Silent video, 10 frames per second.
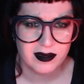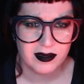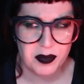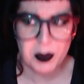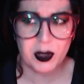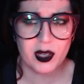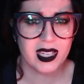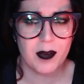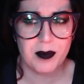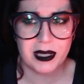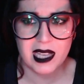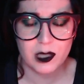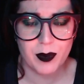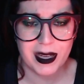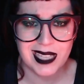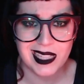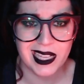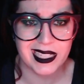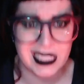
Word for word: People are going to get possessed by deadites,